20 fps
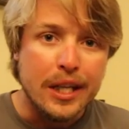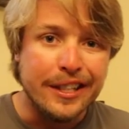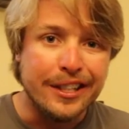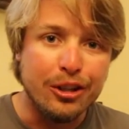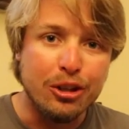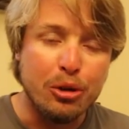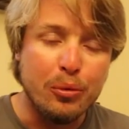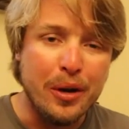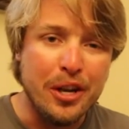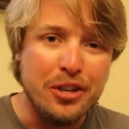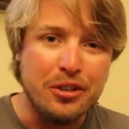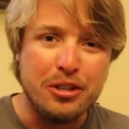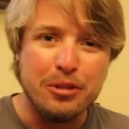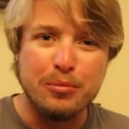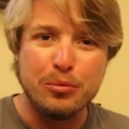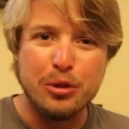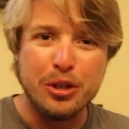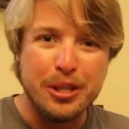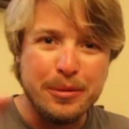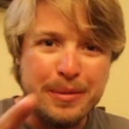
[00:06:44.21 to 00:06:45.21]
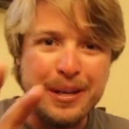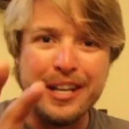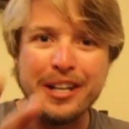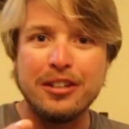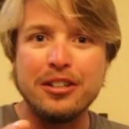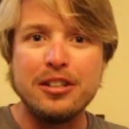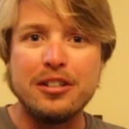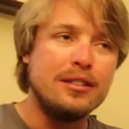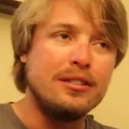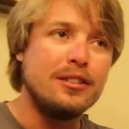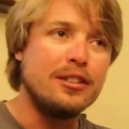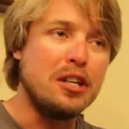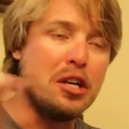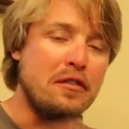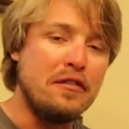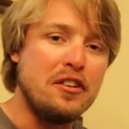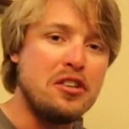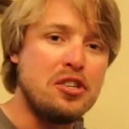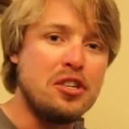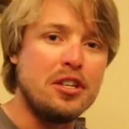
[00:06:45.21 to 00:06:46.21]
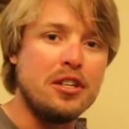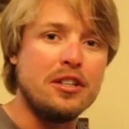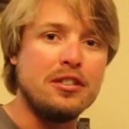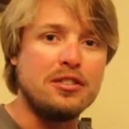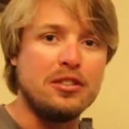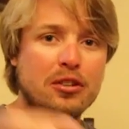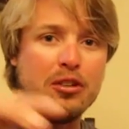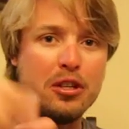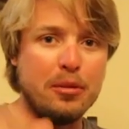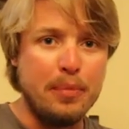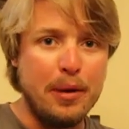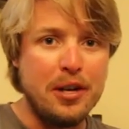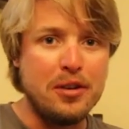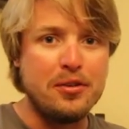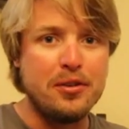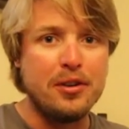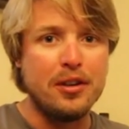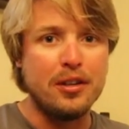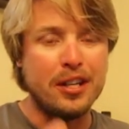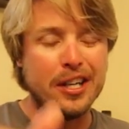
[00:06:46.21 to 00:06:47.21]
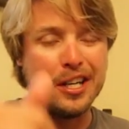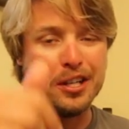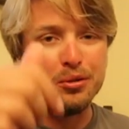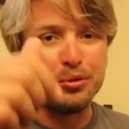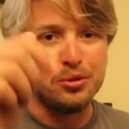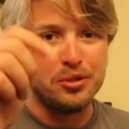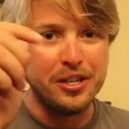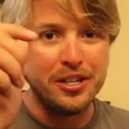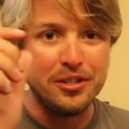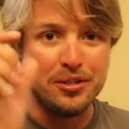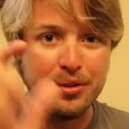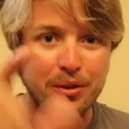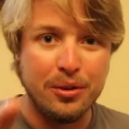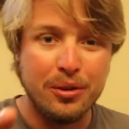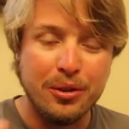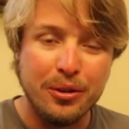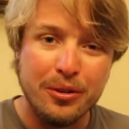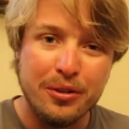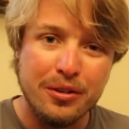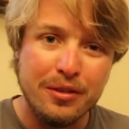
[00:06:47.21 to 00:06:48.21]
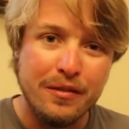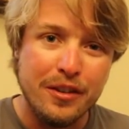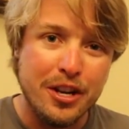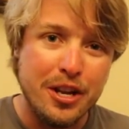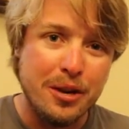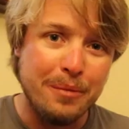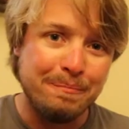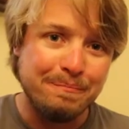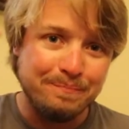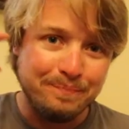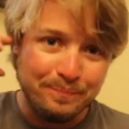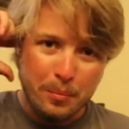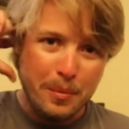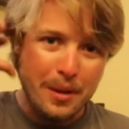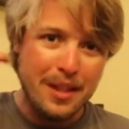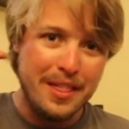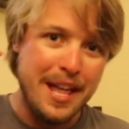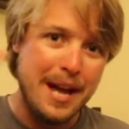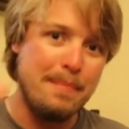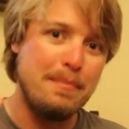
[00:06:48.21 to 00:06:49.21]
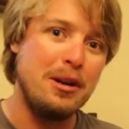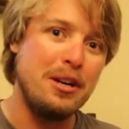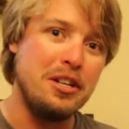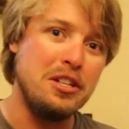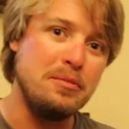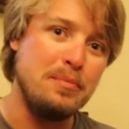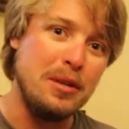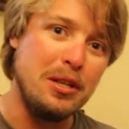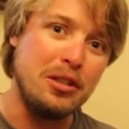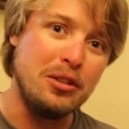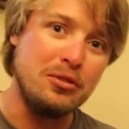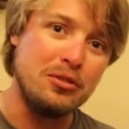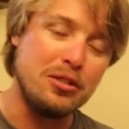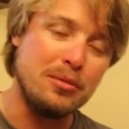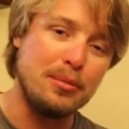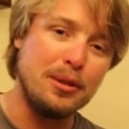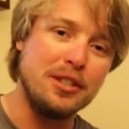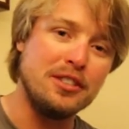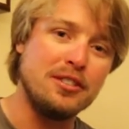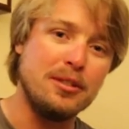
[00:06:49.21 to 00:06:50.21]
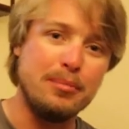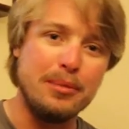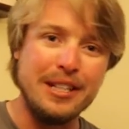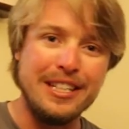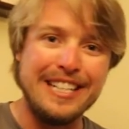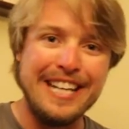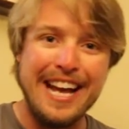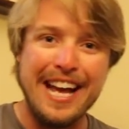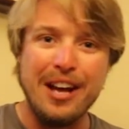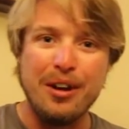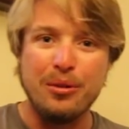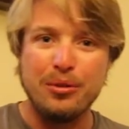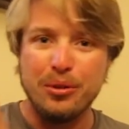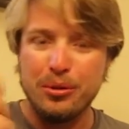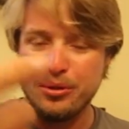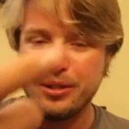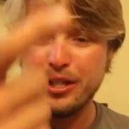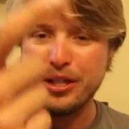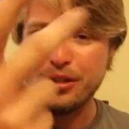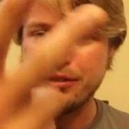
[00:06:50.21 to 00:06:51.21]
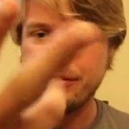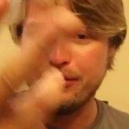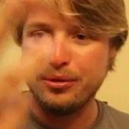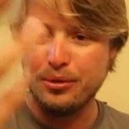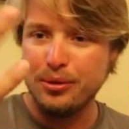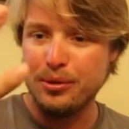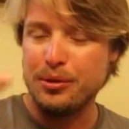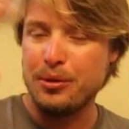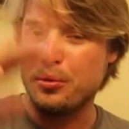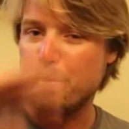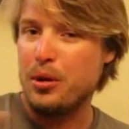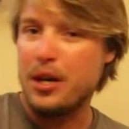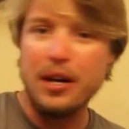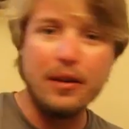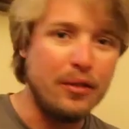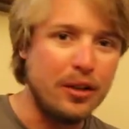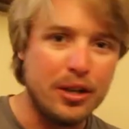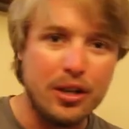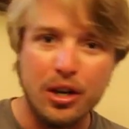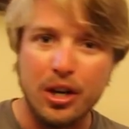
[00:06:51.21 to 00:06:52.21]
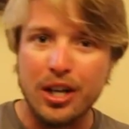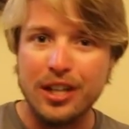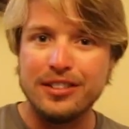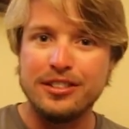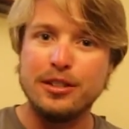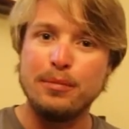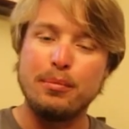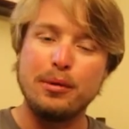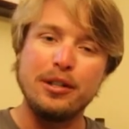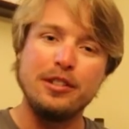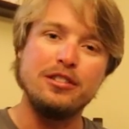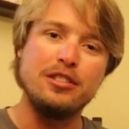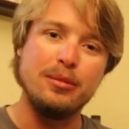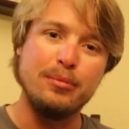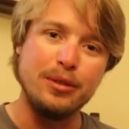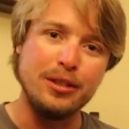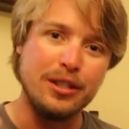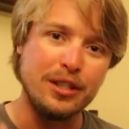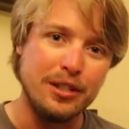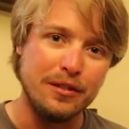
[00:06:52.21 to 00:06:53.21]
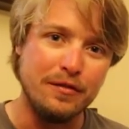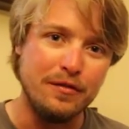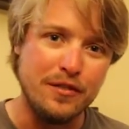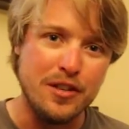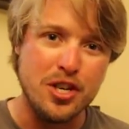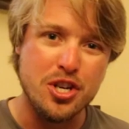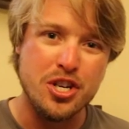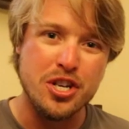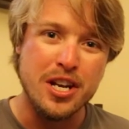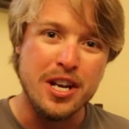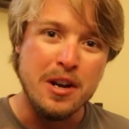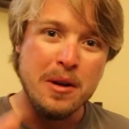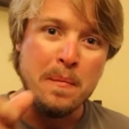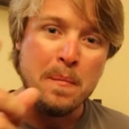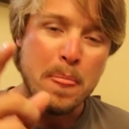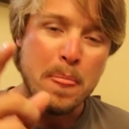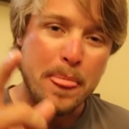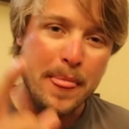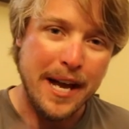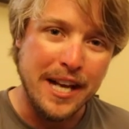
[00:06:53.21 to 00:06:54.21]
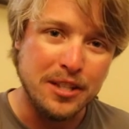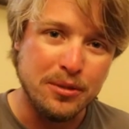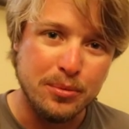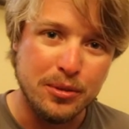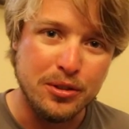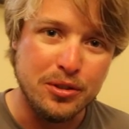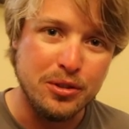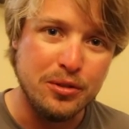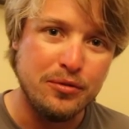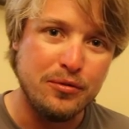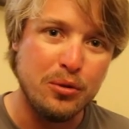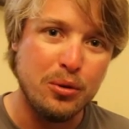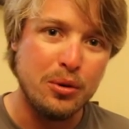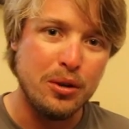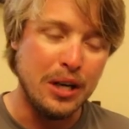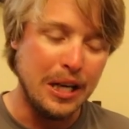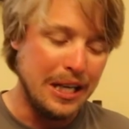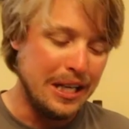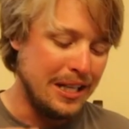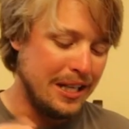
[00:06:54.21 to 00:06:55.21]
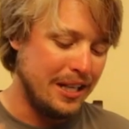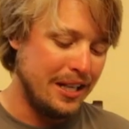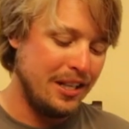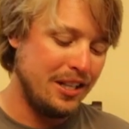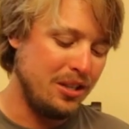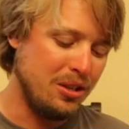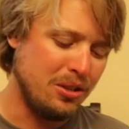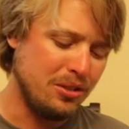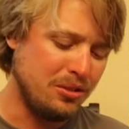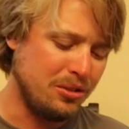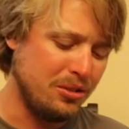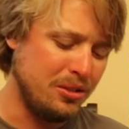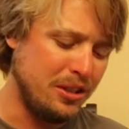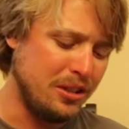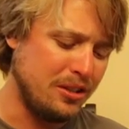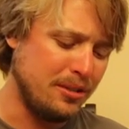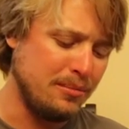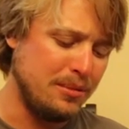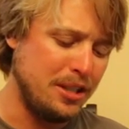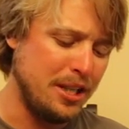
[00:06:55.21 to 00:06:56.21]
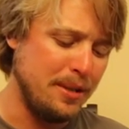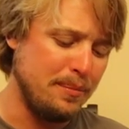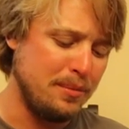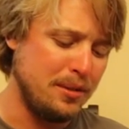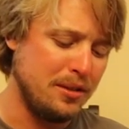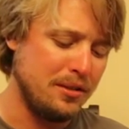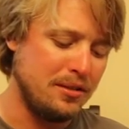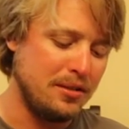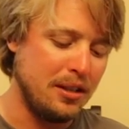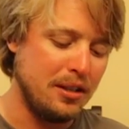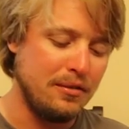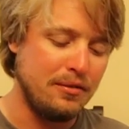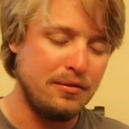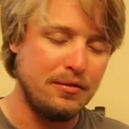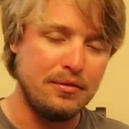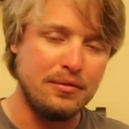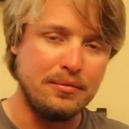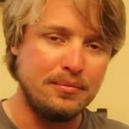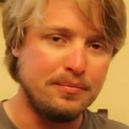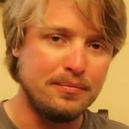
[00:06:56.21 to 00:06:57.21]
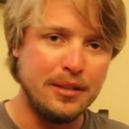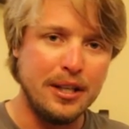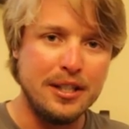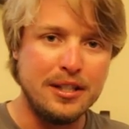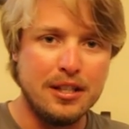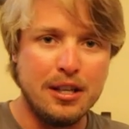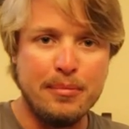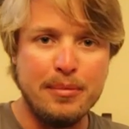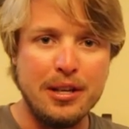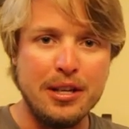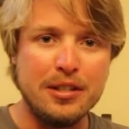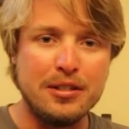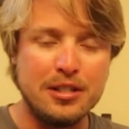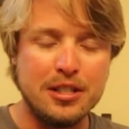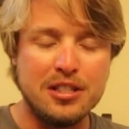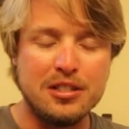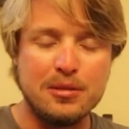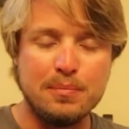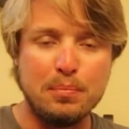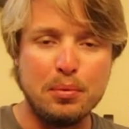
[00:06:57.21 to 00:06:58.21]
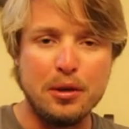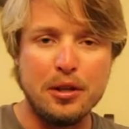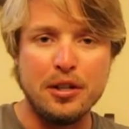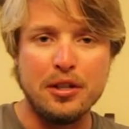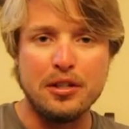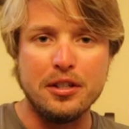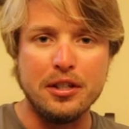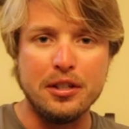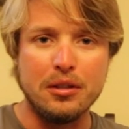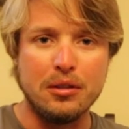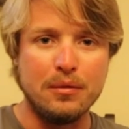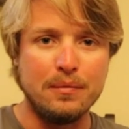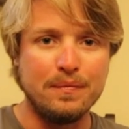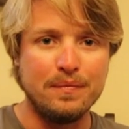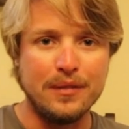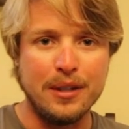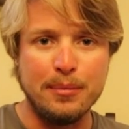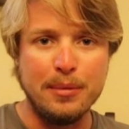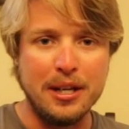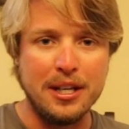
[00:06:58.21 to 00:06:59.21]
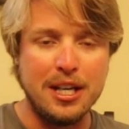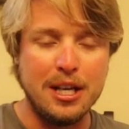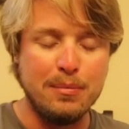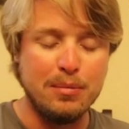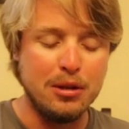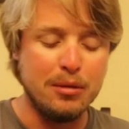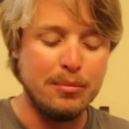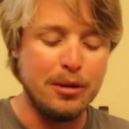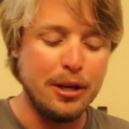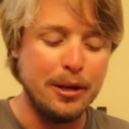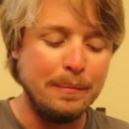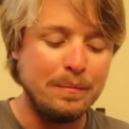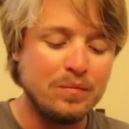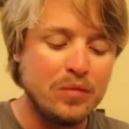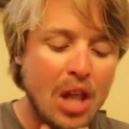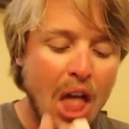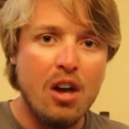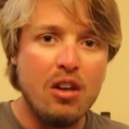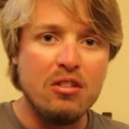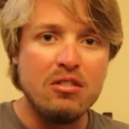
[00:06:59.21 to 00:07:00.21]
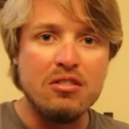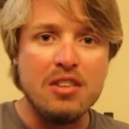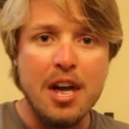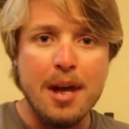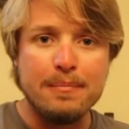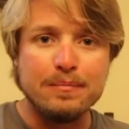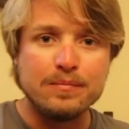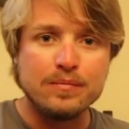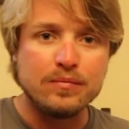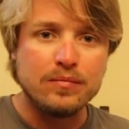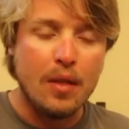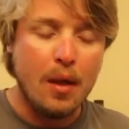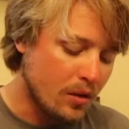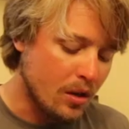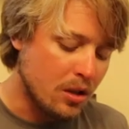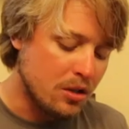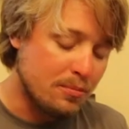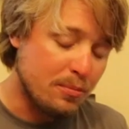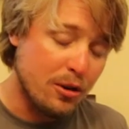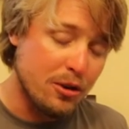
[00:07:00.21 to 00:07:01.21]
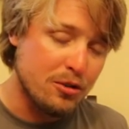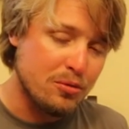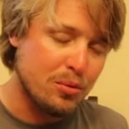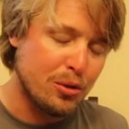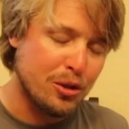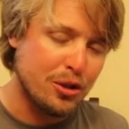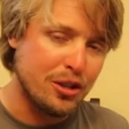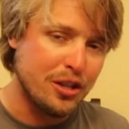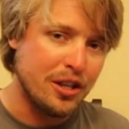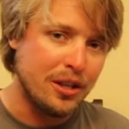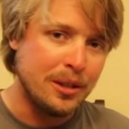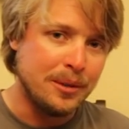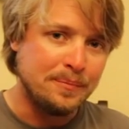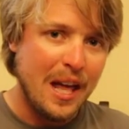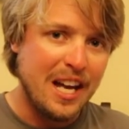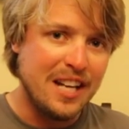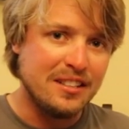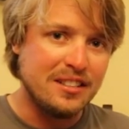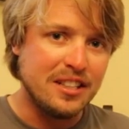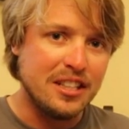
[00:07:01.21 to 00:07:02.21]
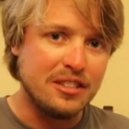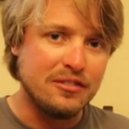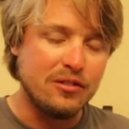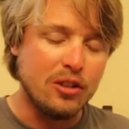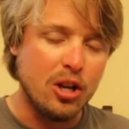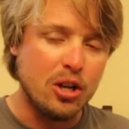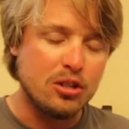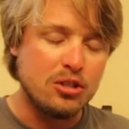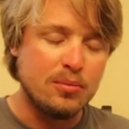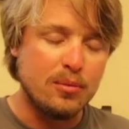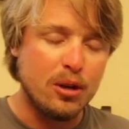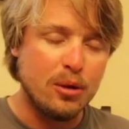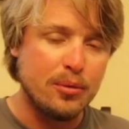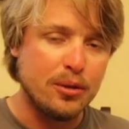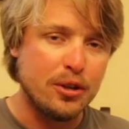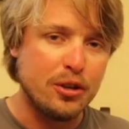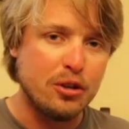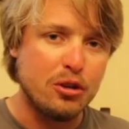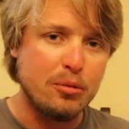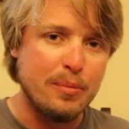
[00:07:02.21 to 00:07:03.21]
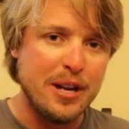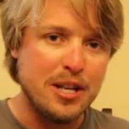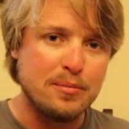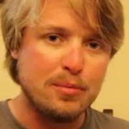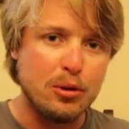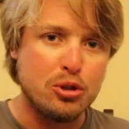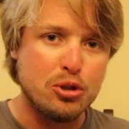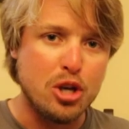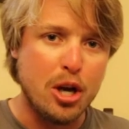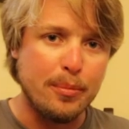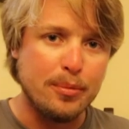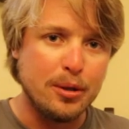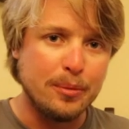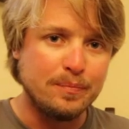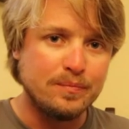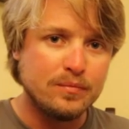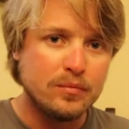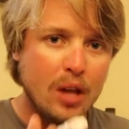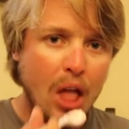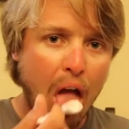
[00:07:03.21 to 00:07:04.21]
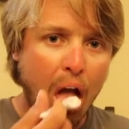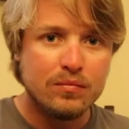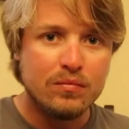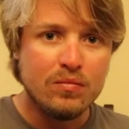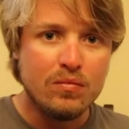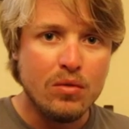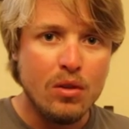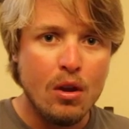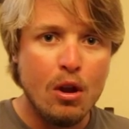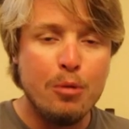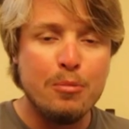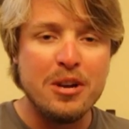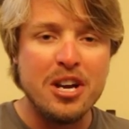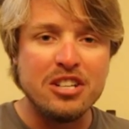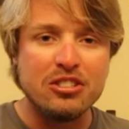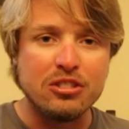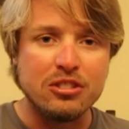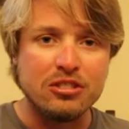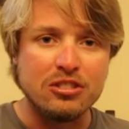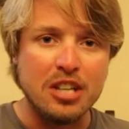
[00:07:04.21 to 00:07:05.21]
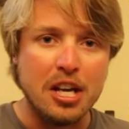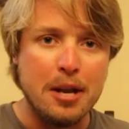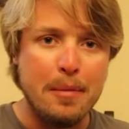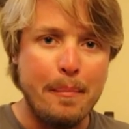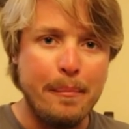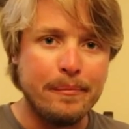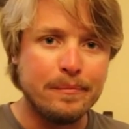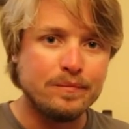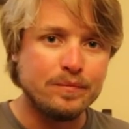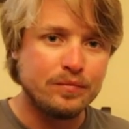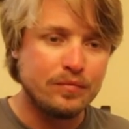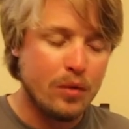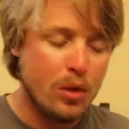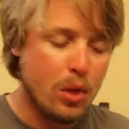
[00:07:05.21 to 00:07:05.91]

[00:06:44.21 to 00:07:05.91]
The only way you can really be entered to go fishing is go to the Patreon, like I told you guys earlier in the video. That money is being used to bring somebody down, hotel, food, or whatever it costs to bring someone to come fish. That's what it's used for. And you get some tips and stuff. It's a pretty good deal. I'm not keeping the money. Other than that, pretty sure we're going to end today's vlog. Tomorrow we're going to go to Bass Shops. Hope you guys are excited.